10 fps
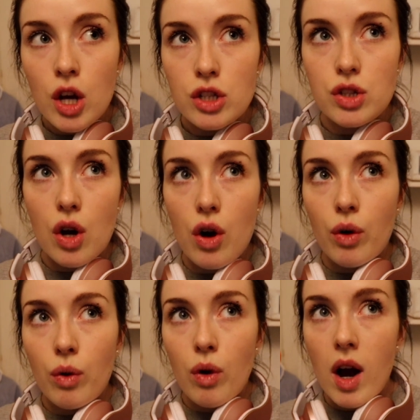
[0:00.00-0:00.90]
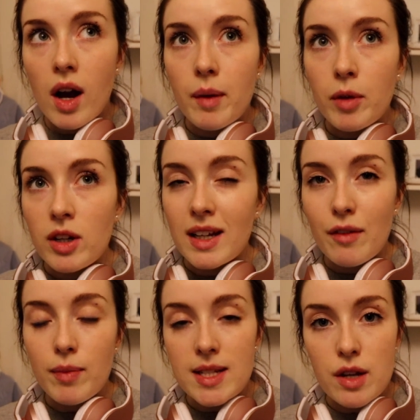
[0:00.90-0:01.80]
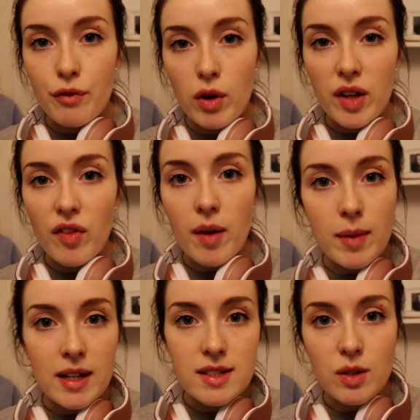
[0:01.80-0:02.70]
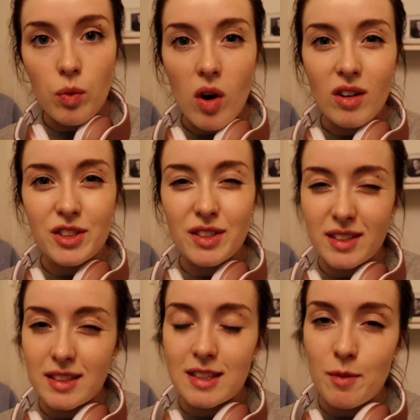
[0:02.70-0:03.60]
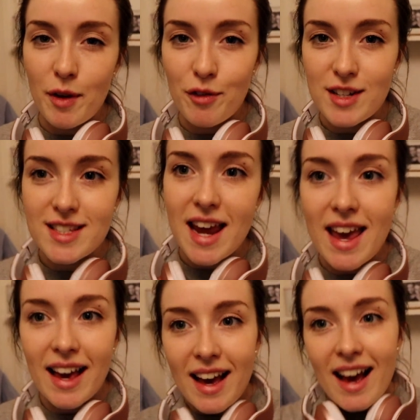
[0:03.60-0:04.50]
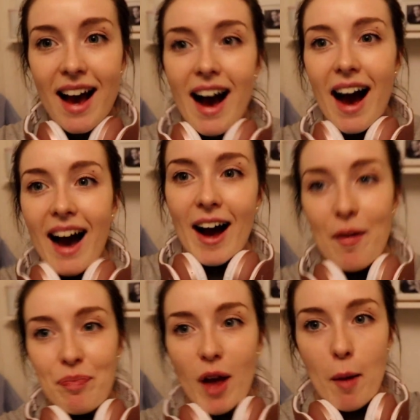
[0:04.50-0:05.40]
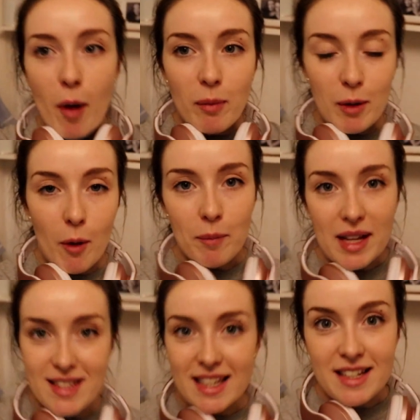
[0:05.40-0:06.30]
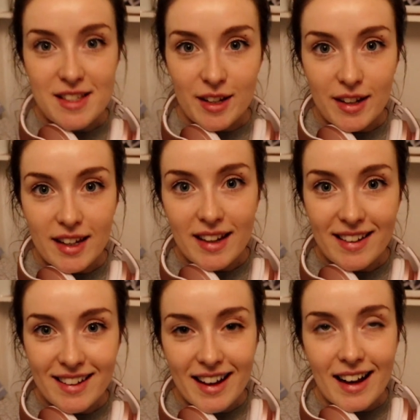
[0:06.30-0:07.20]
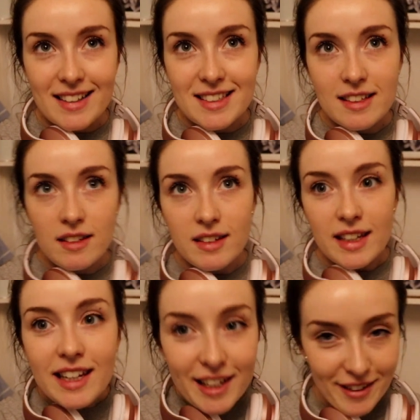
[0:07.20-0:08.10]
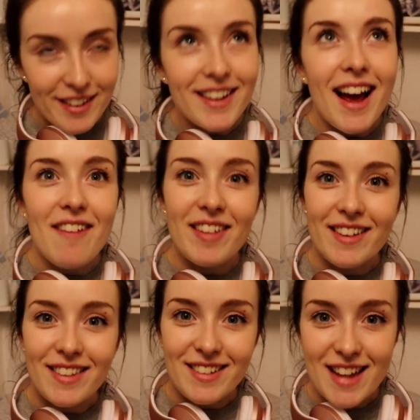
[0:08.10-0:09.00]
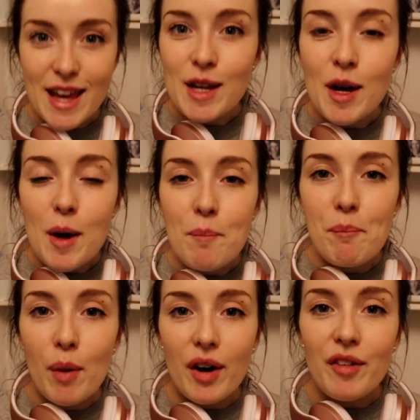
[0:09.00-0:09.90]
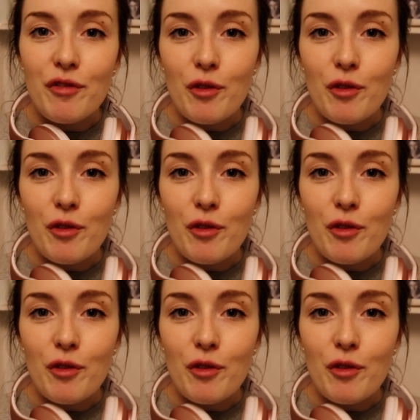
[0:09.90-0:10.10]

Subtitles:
So I'm going to give myself 45 minutes to walk just because it's my first day. I probably won't be as eager every other day, but